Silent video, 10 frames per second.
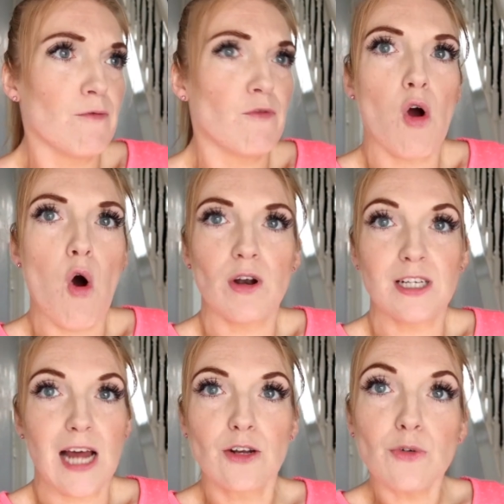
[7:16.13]

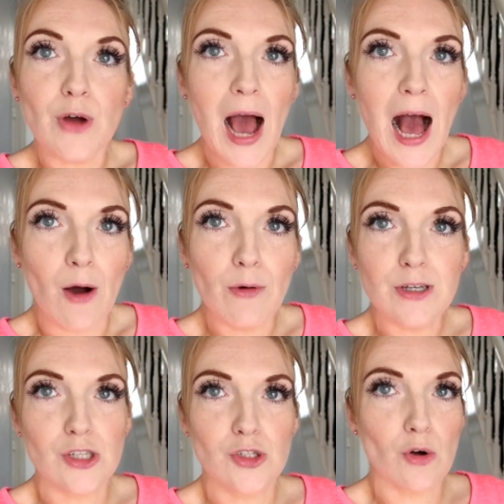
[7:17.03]
recorded, I don't know how,
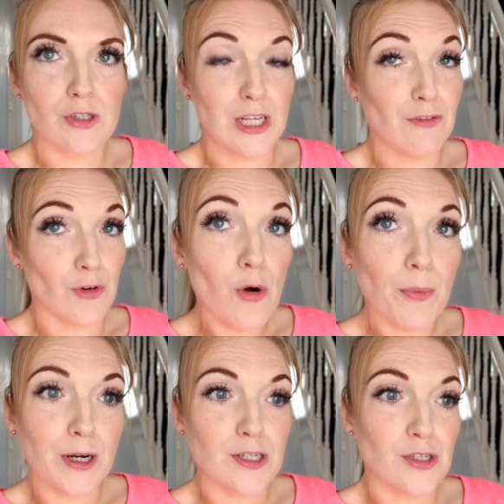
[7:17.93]
because the store's not even
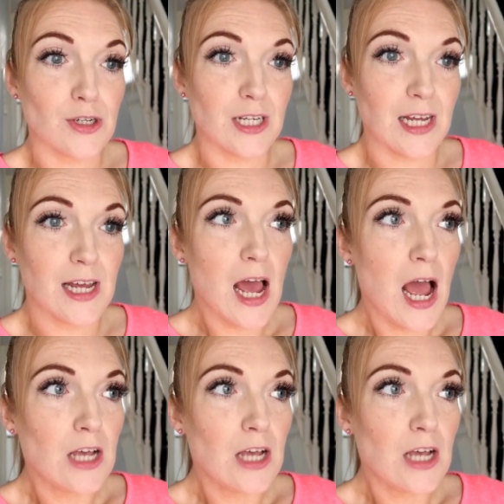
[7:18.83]
open on a Sunday,